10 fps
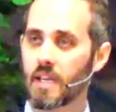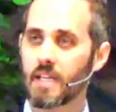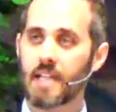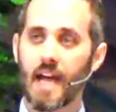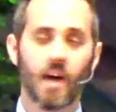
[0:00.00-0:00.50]

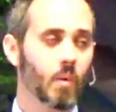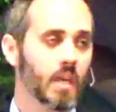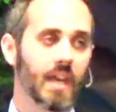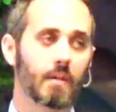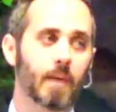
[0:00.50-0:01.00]
And now
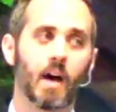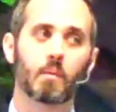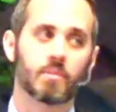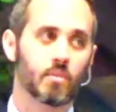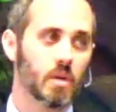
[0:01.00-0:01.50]
we can't
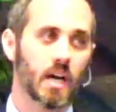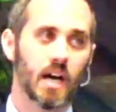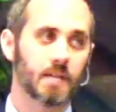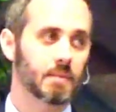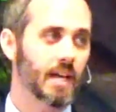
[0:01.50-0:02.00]
bow before
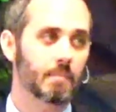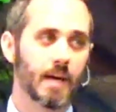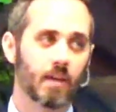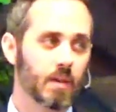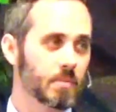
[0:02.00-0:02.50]
God without
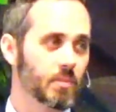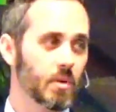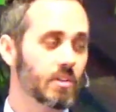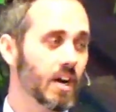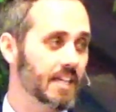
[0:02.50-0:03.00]
bowing
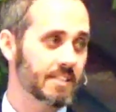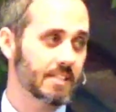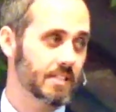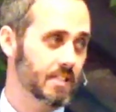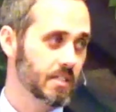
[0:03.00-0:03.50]
before
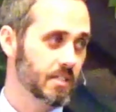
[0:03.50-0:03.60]
Christ.